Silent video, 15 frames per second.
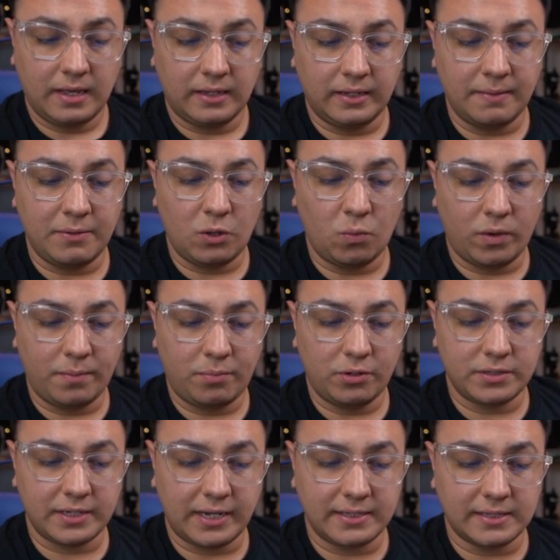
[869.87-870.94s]
Limit 1 per
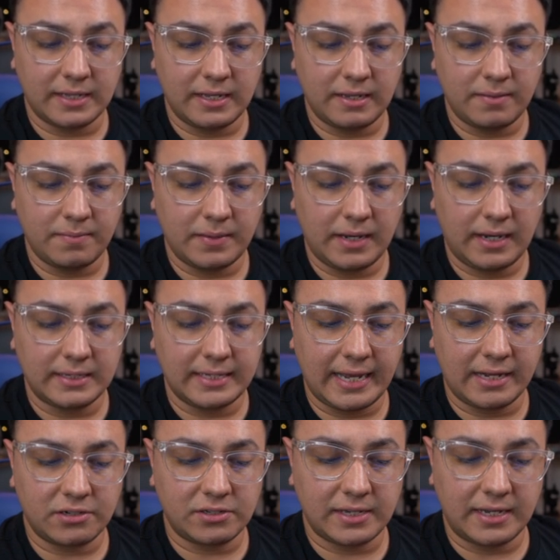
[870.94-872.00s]
side scheme.
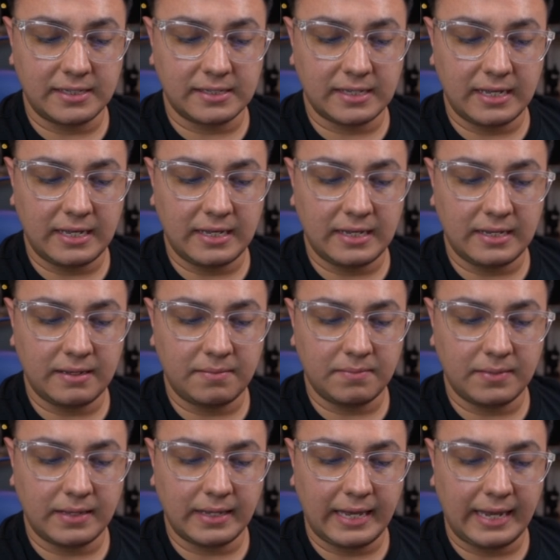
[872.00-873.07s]
Attached side
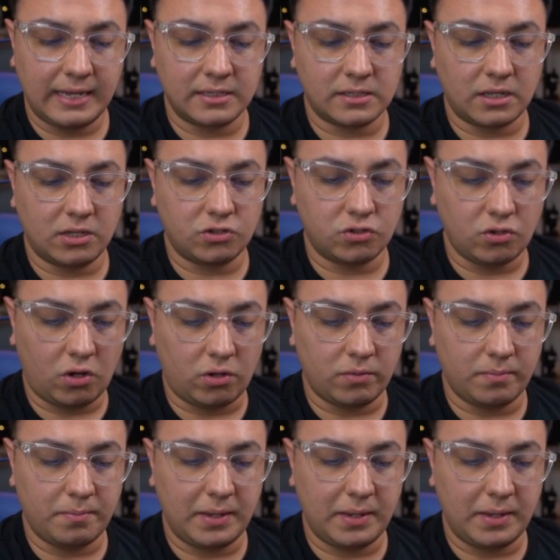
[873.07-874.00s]
scheme gains Assault.